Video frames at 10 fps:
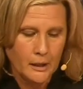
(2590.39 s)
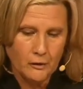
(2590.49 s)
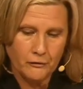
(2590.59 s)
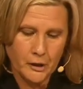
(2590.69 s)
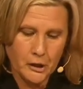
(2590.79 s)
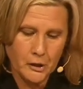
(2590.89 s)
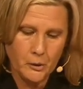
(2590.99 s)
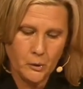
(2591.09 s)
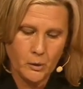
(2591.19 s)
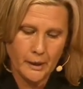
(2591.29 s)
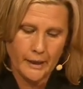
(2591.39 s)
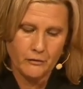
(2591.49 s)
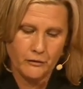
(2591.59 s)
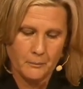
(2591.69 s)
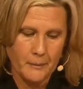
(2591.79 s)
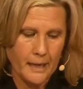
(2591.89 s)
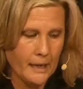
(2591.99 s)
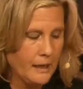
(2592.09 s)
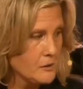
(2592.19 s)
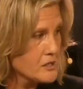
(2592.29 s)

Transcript: for you and for me.